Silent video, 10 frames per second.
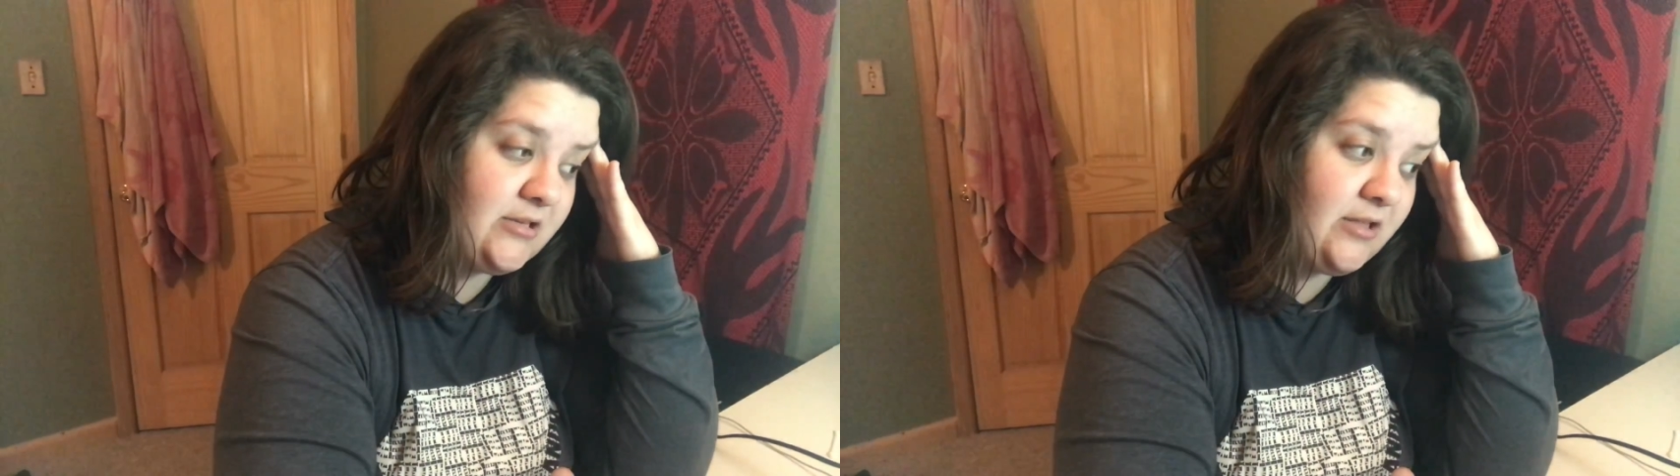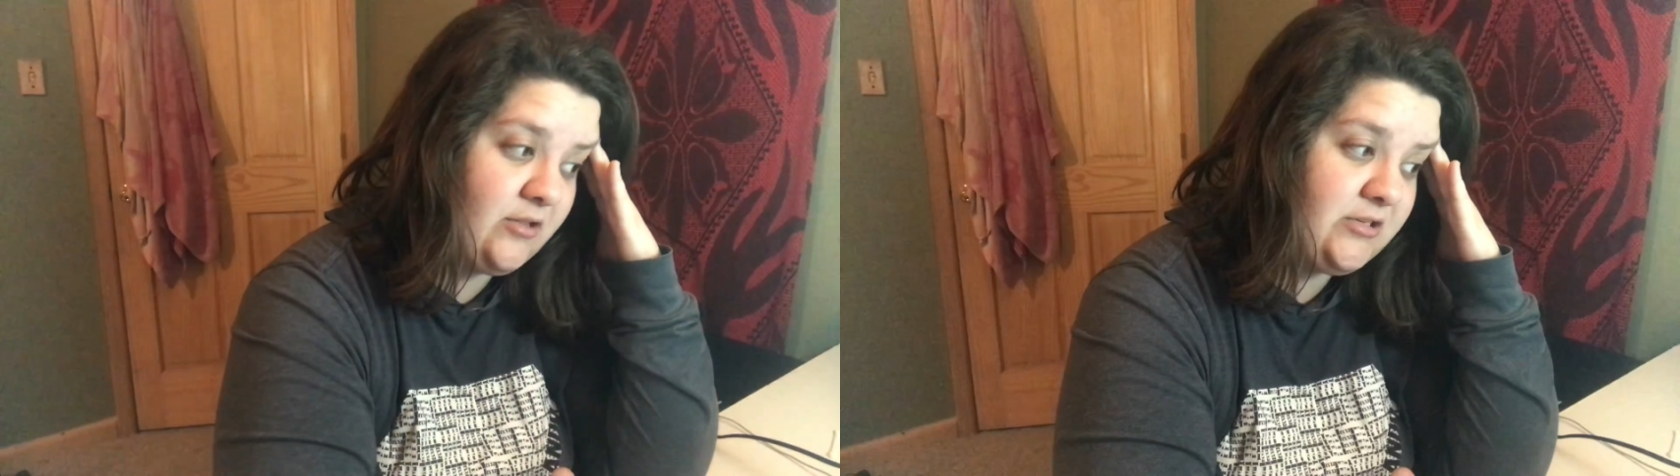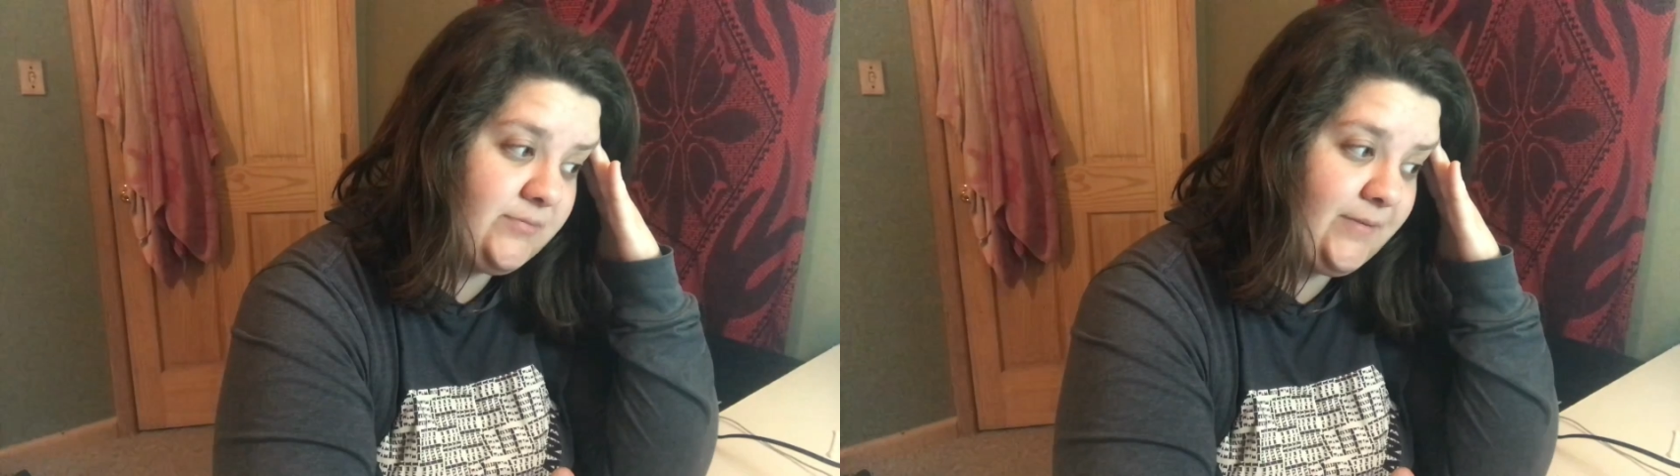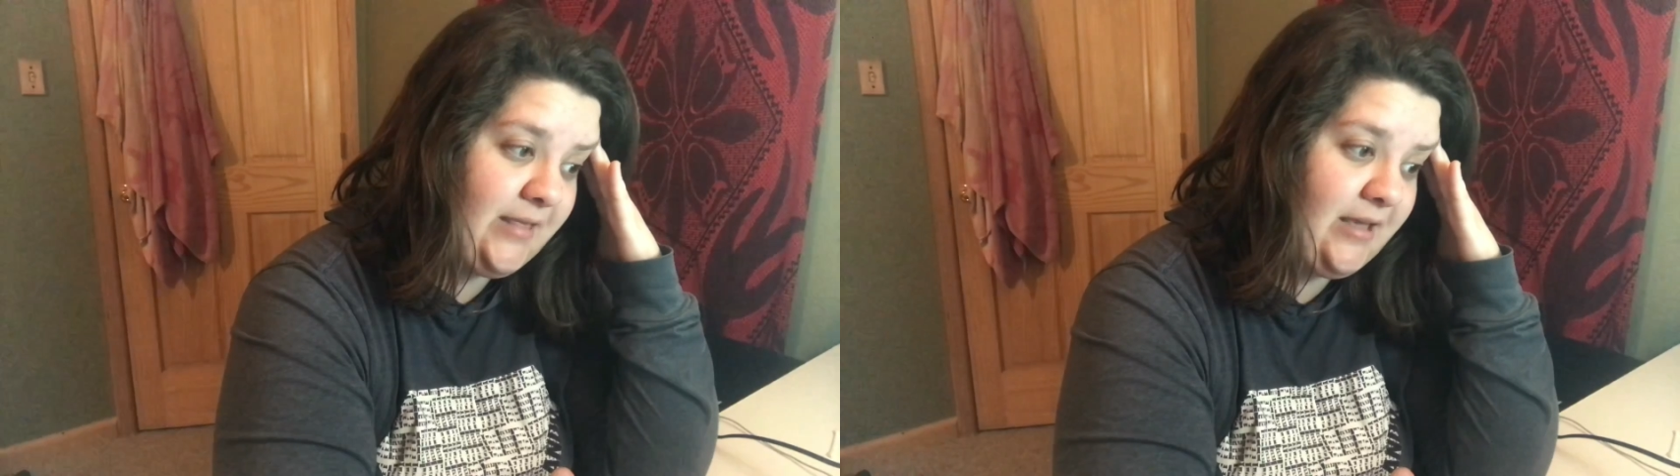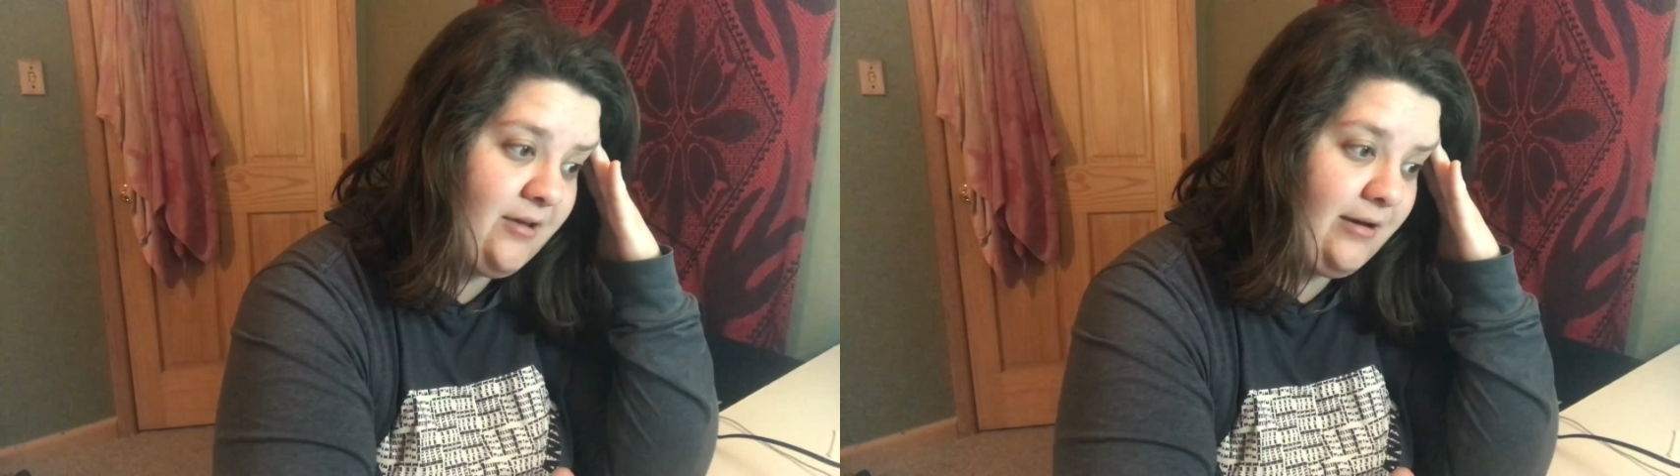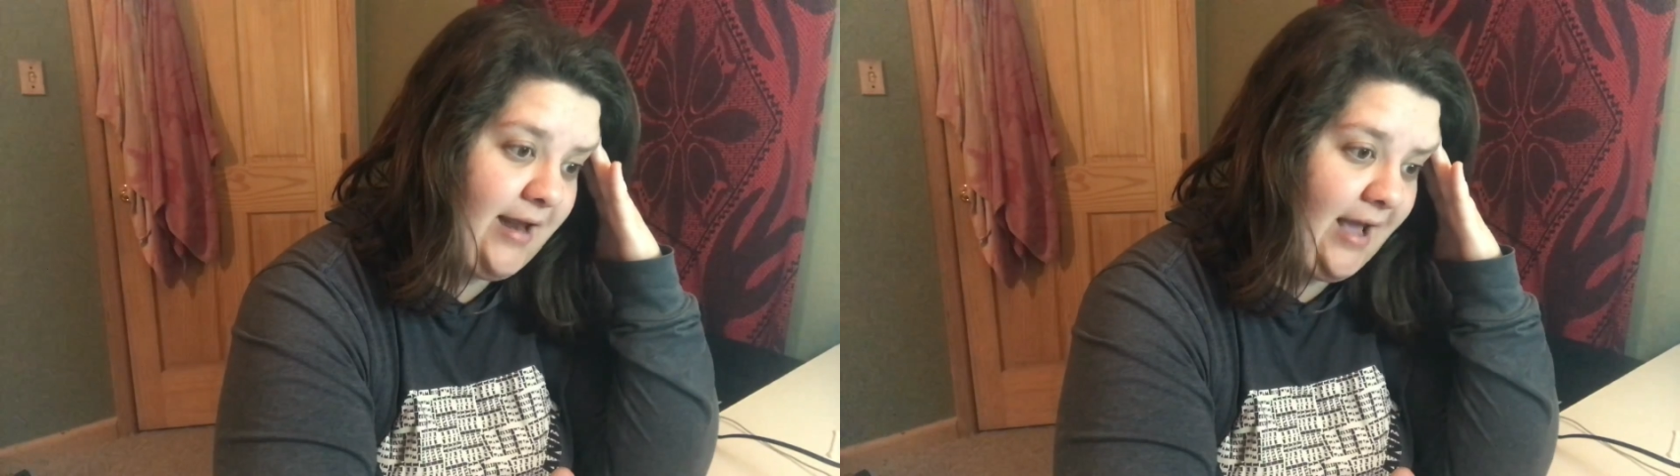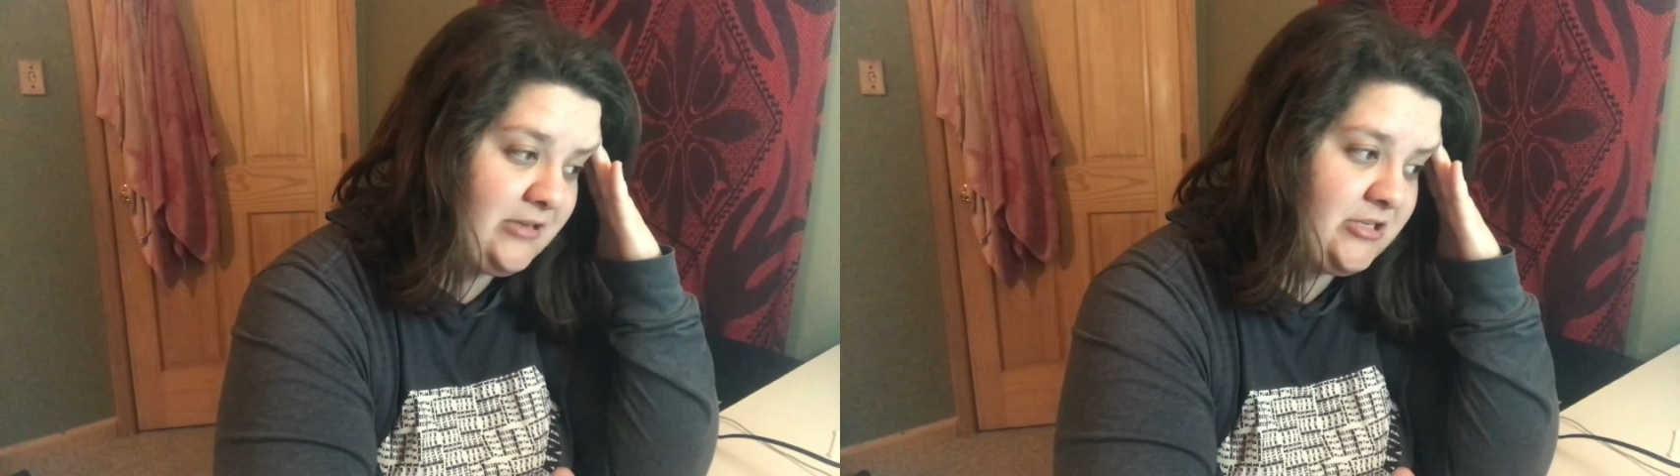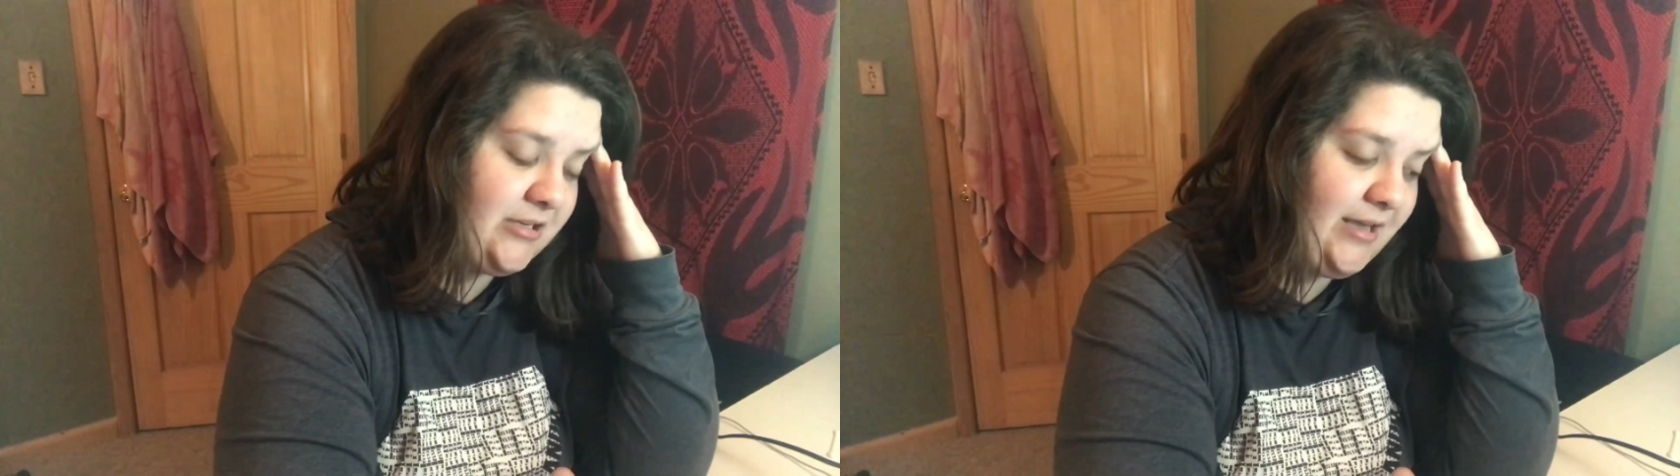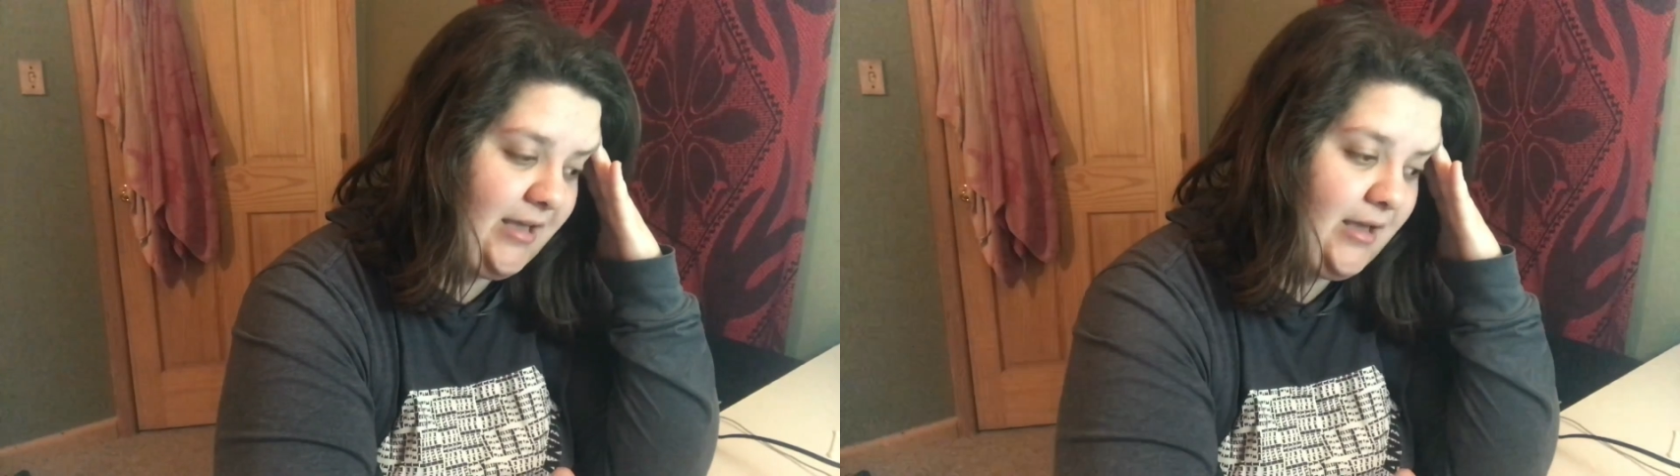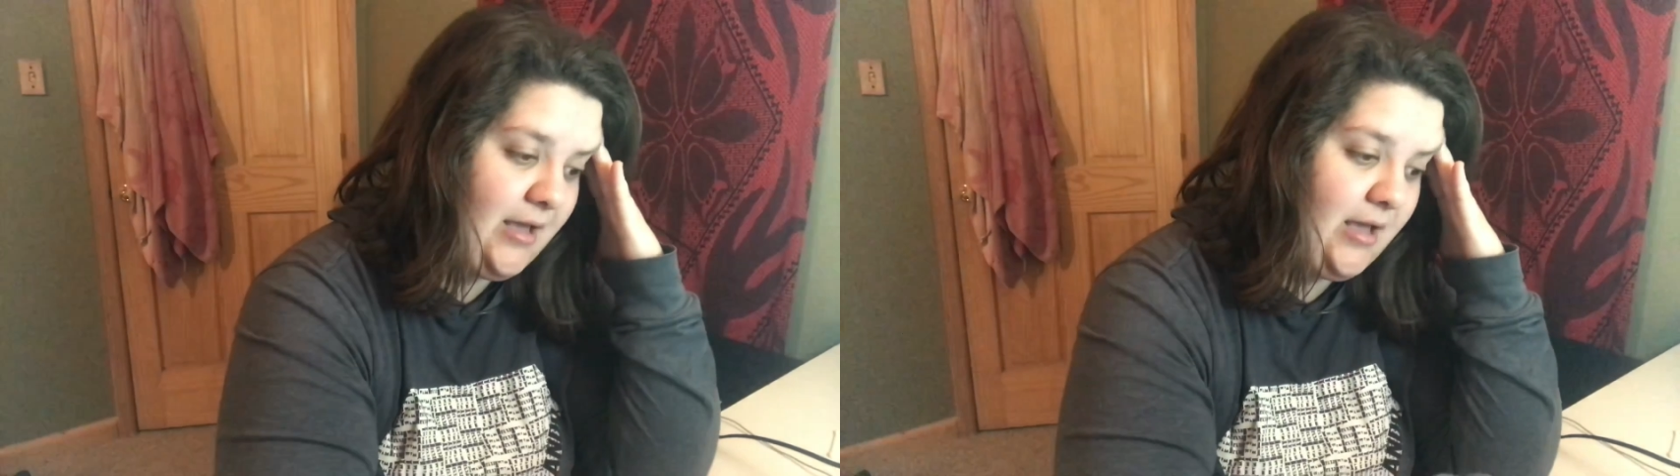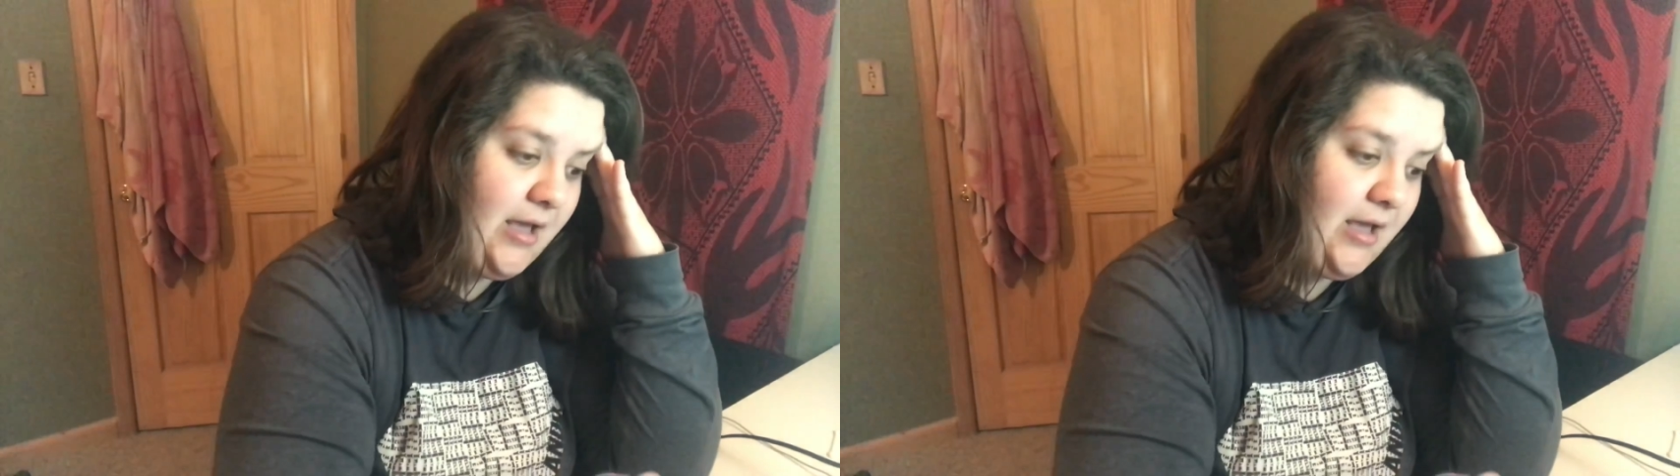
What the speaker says: it looks really good, actually.